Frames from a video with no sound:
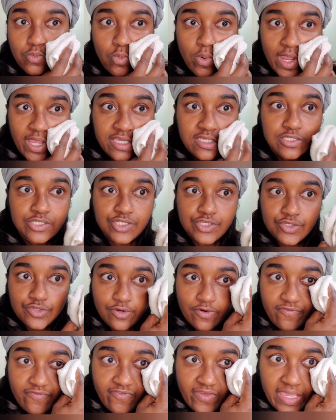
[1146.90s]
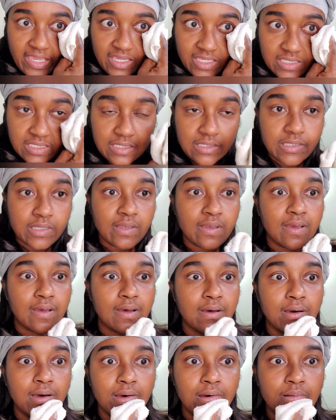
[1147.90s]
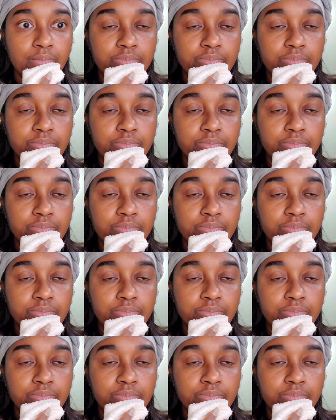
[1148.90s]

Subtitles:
wakes your face up.